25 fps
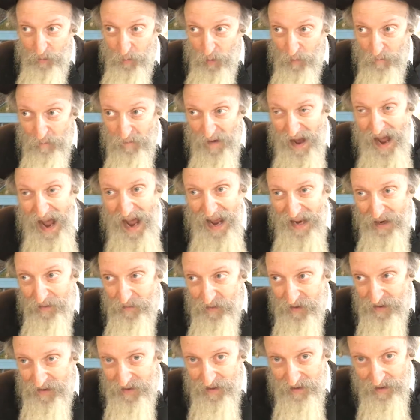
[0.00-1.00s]

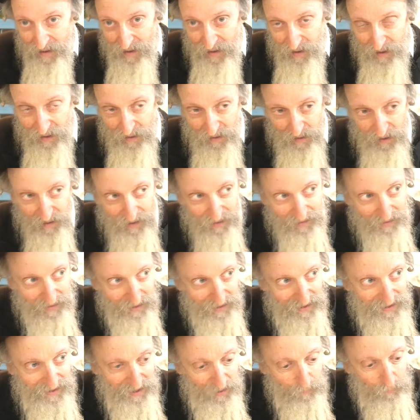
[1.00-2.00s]
revives
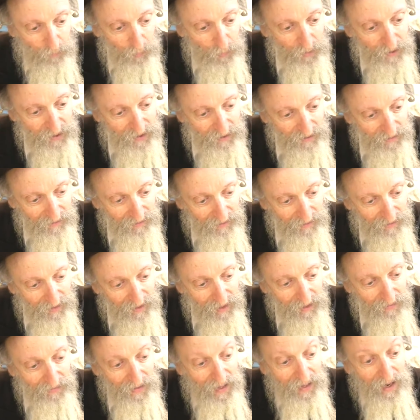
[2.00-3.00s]
the sick person,
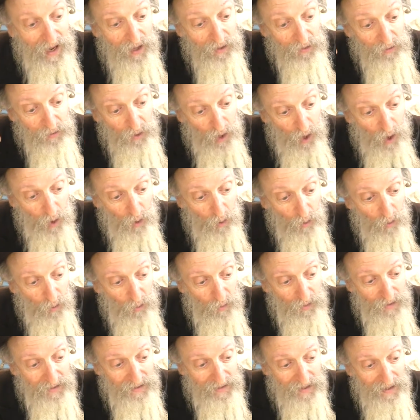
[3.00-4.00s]
then I'll know,
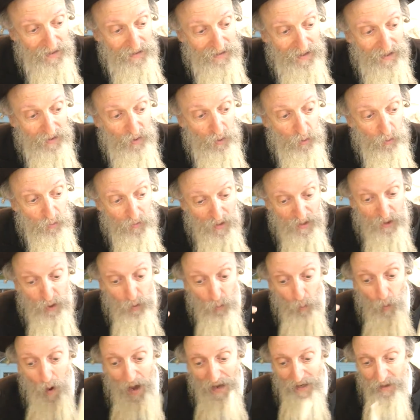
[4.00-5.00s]
he says, that
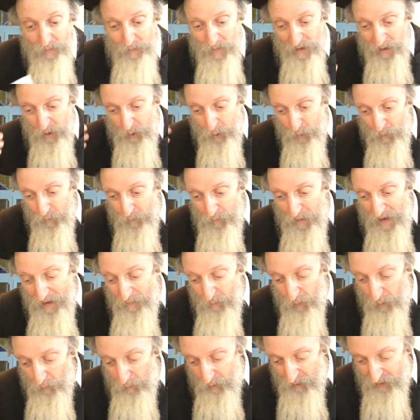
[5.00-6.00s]
you wanted me, that you were
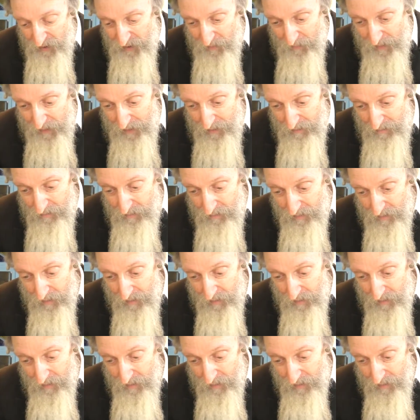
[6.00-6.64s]
favorable to me.